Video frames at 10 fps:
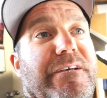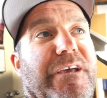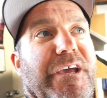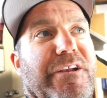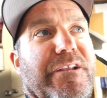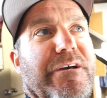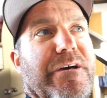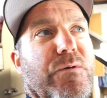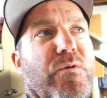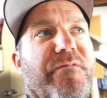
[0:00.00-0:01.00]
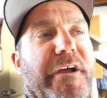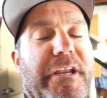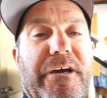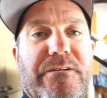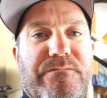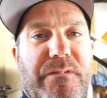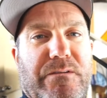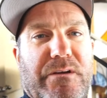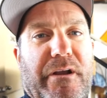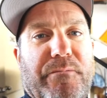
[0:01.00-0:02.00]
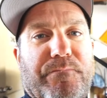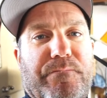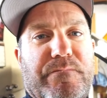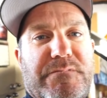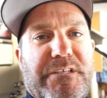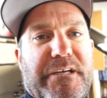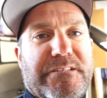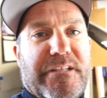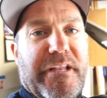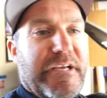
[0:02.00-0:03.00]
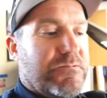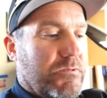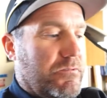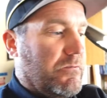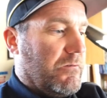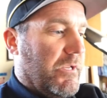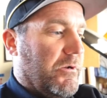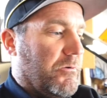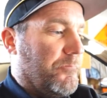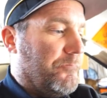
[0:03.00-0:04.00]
And uh, we'll find out. All right. See you guys on the next one. Later.